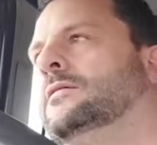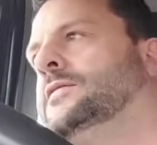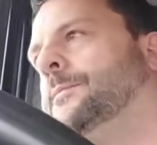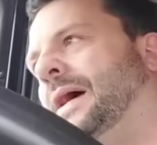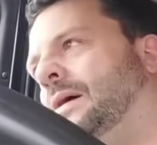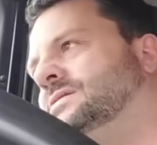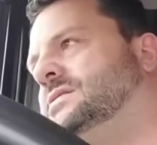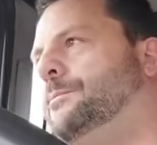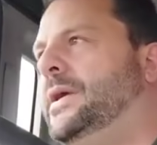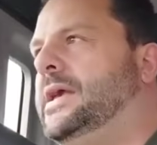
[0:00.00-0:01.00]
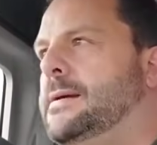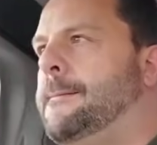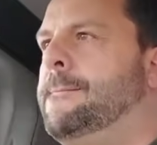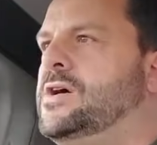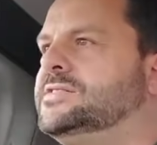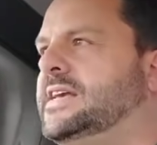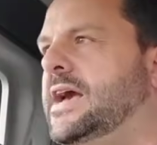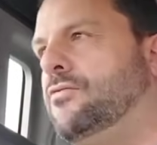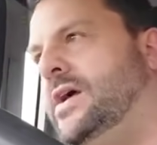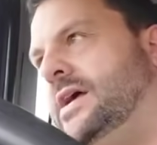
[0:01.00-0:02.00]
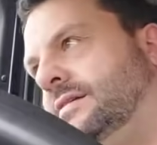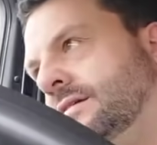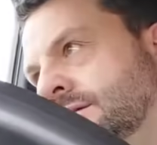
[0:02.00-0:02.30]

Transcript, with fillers: the powers that be must get rid